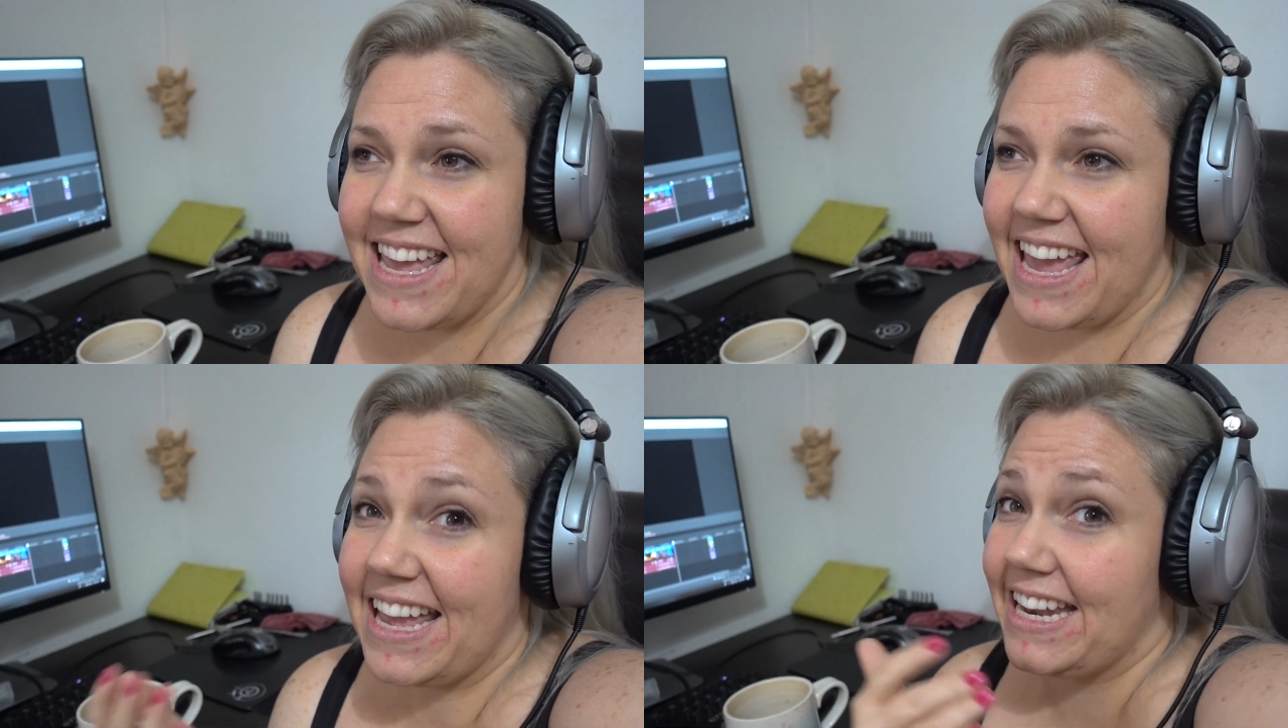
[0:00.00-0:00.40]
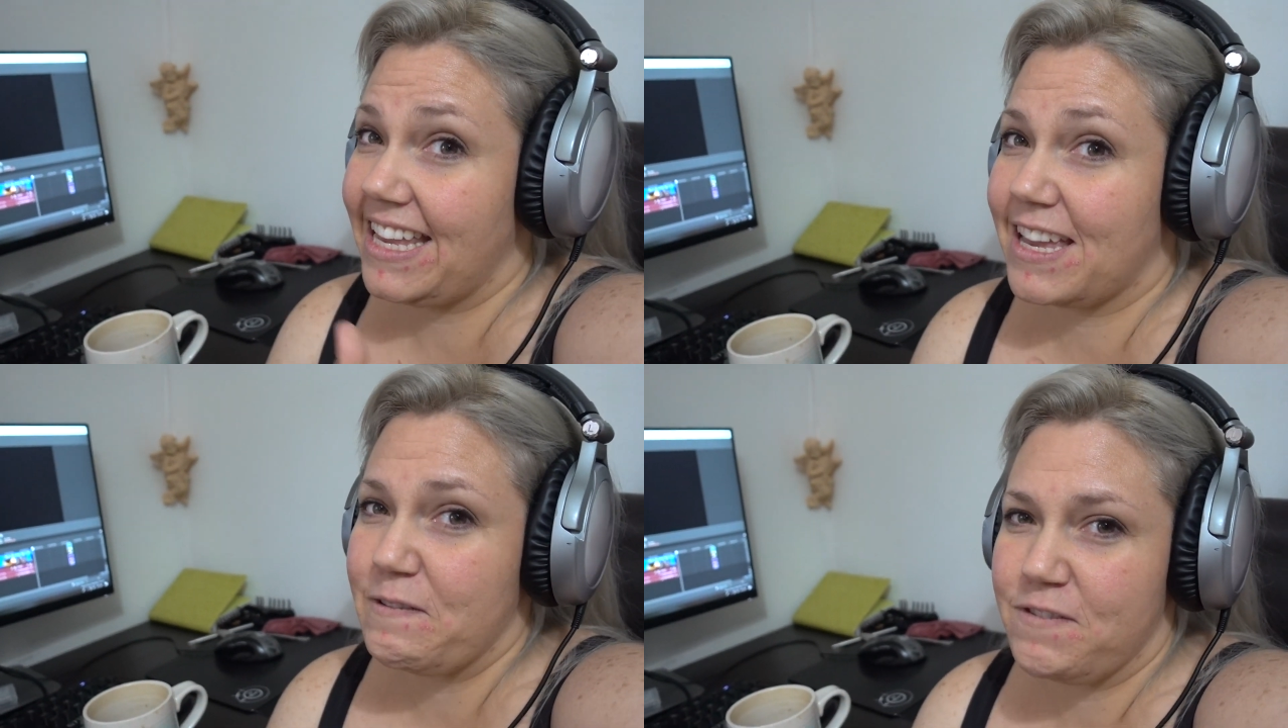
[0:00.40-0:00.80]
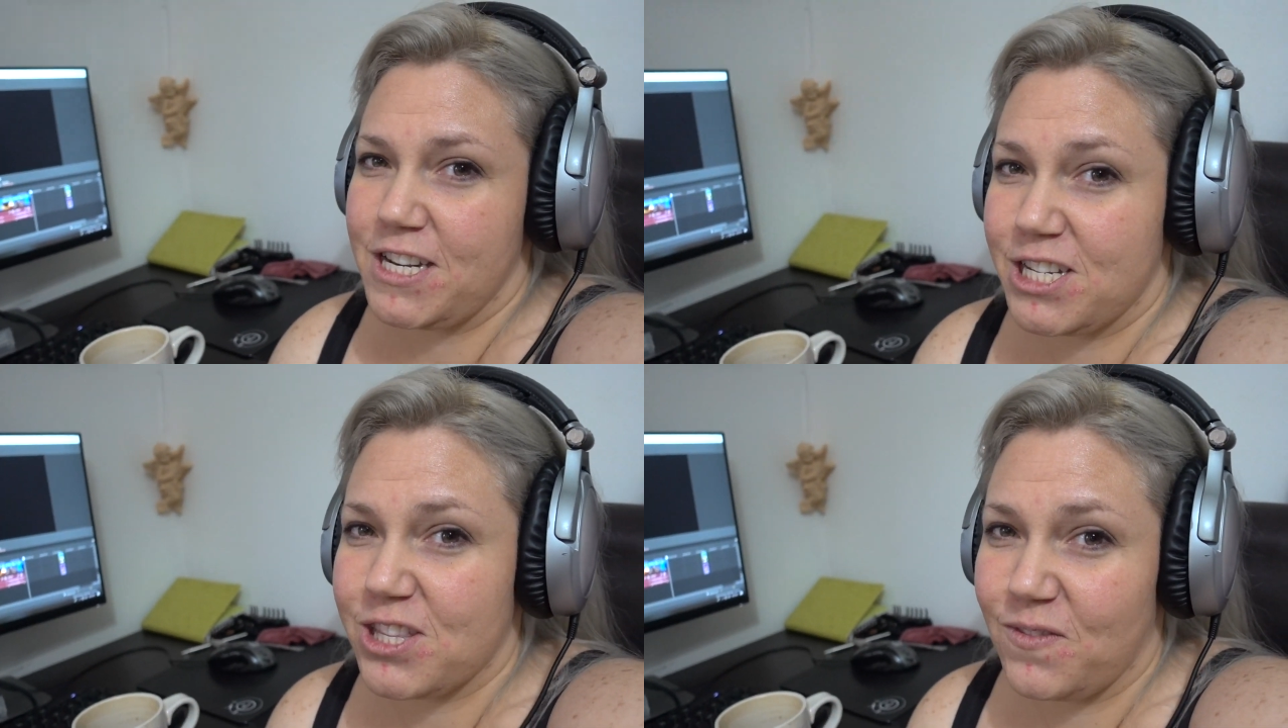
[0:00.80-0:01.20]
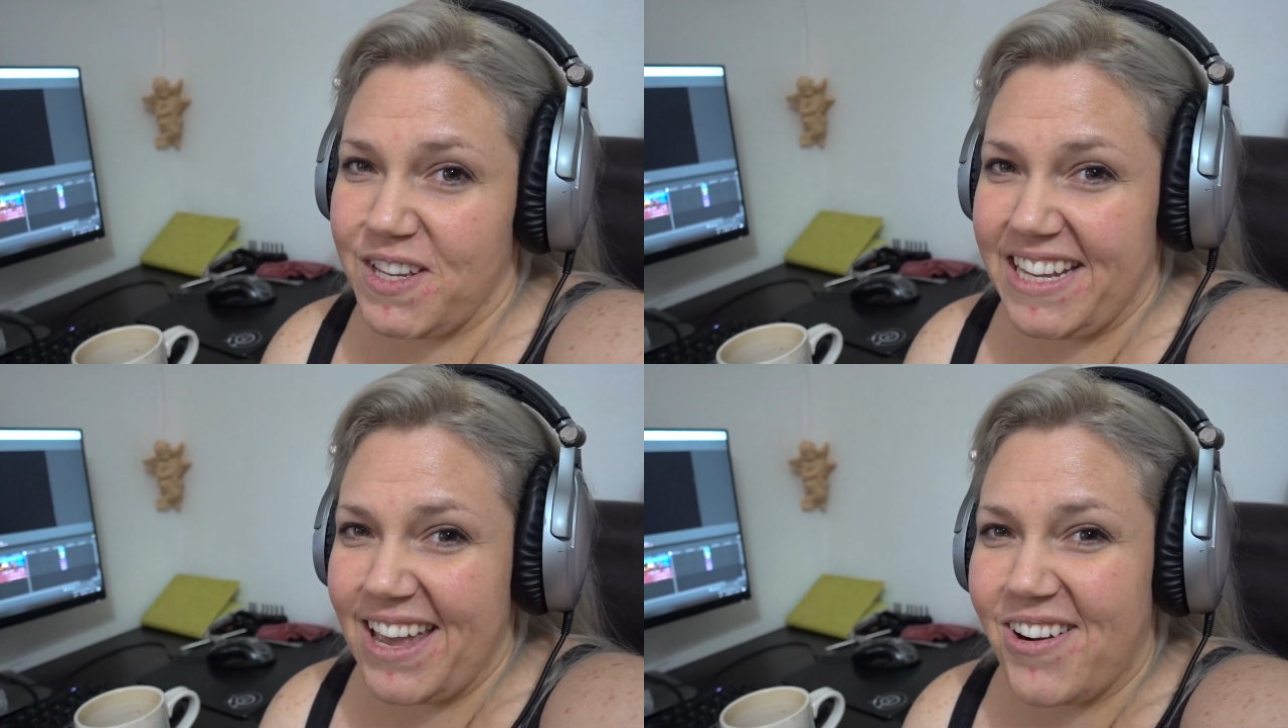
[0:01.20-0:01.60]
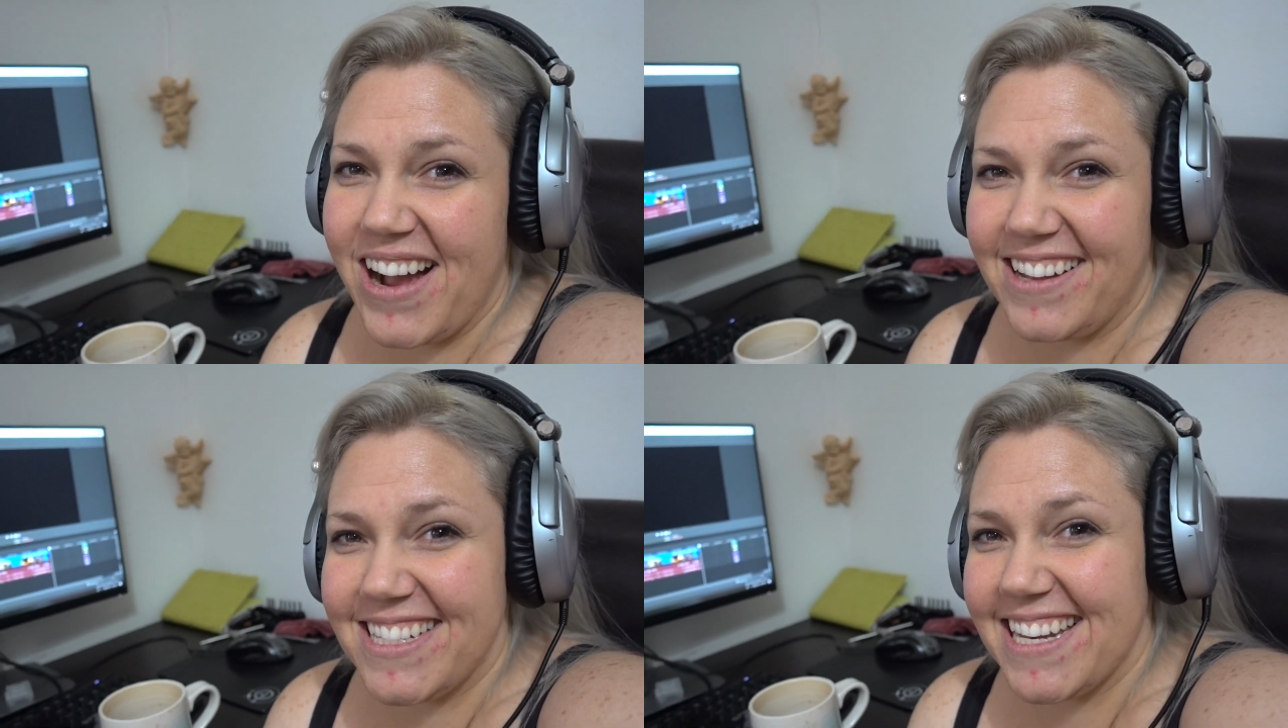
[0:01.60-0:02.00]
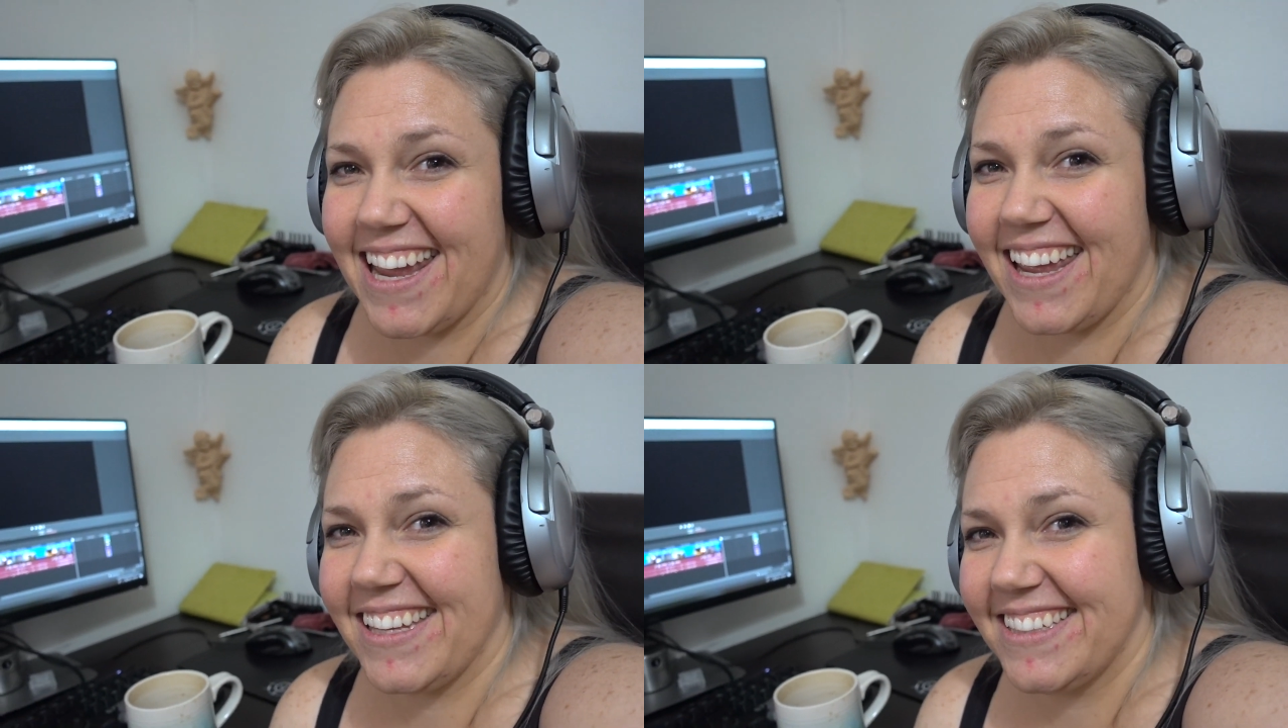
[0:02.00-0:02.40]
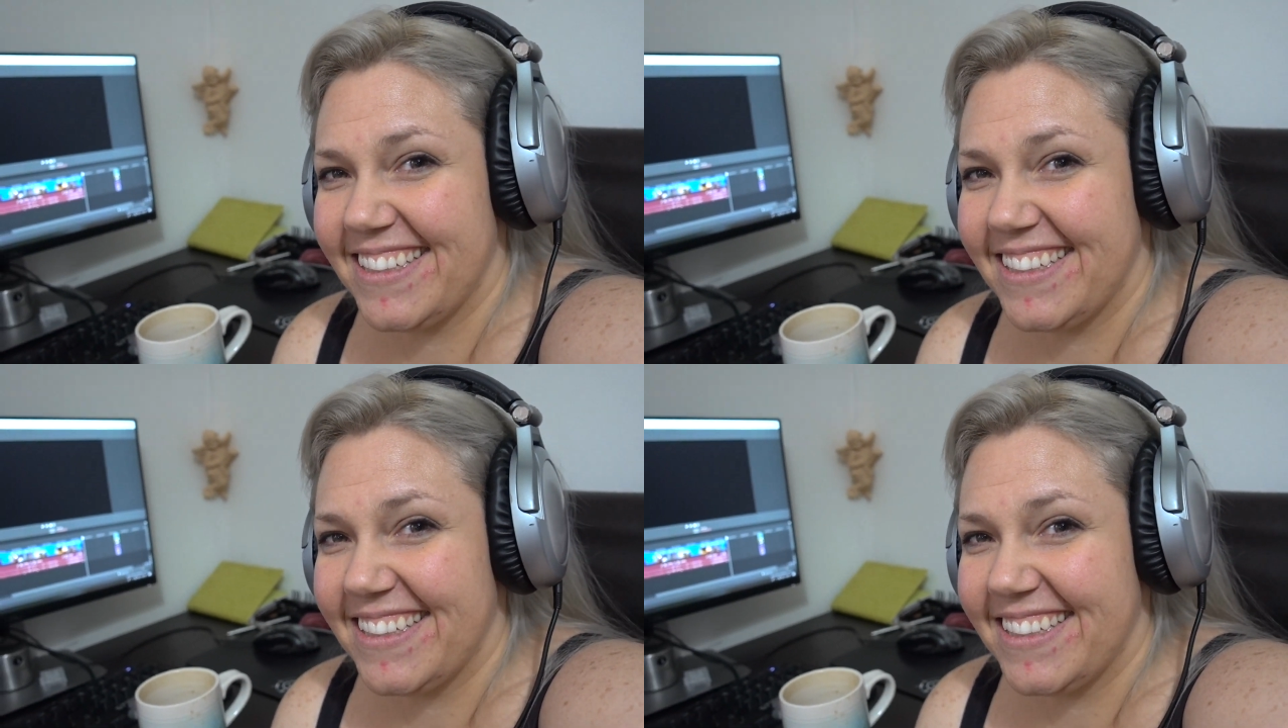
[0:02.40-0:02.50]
and he can finish the video out today.